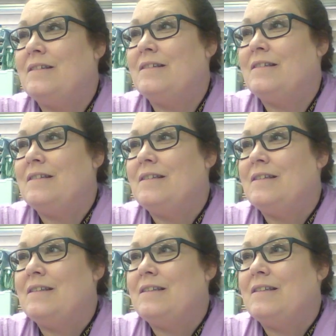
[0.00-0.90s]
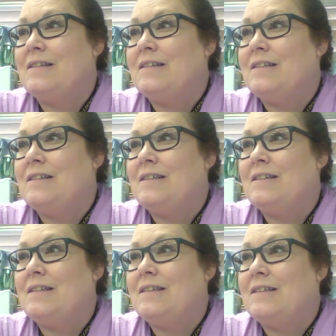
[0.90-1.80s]

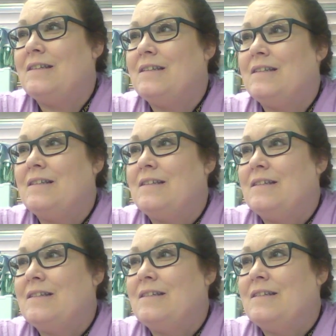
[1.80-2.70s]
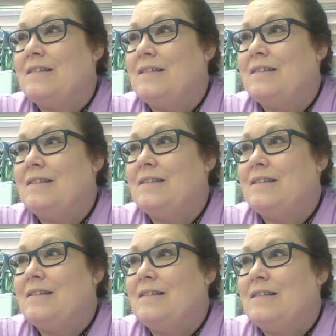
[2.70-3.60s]

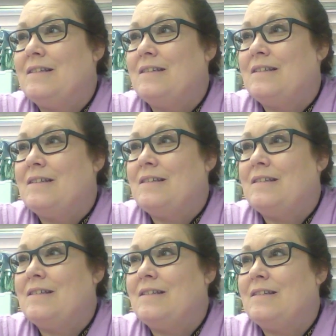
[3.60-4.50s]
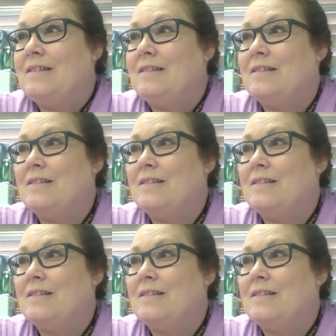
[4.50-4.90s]
(silence)